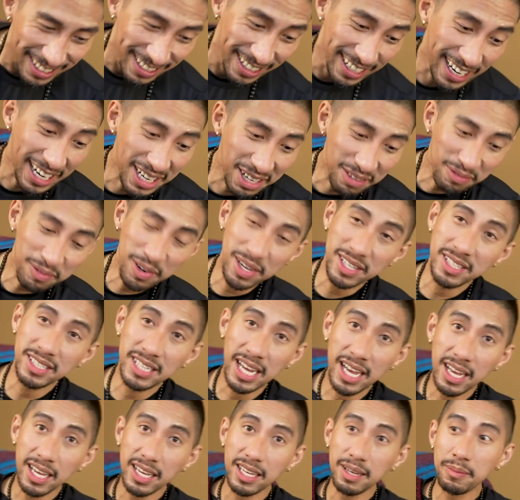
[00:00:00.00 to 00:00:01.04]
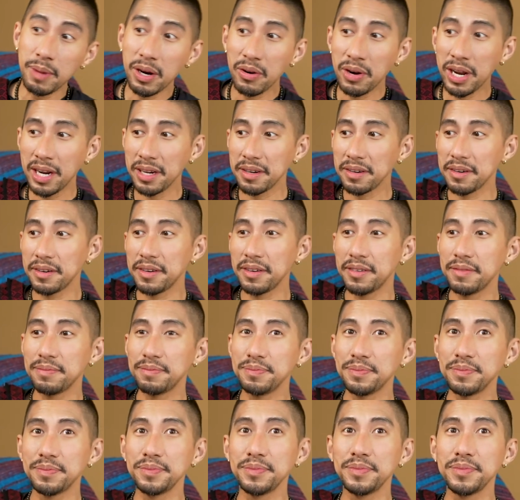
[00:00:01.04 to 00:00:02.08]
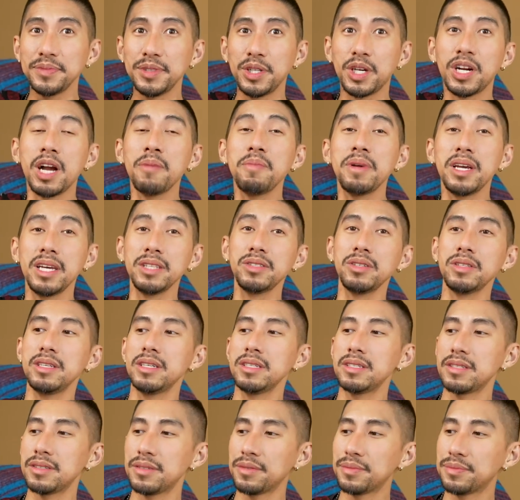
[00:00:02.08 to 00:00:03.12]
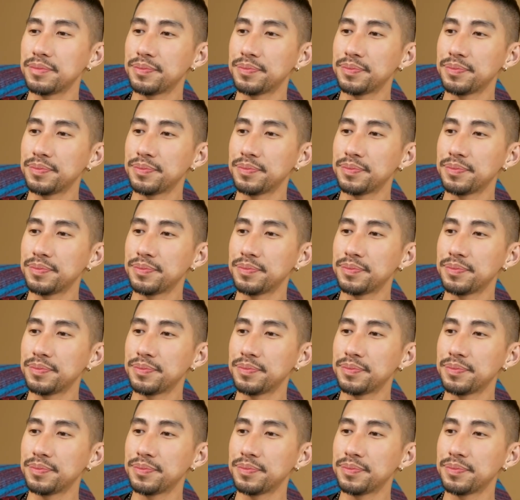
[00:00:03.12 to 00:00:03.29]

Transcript: Nine of Wands, yeah? Am I right? You're coming into this.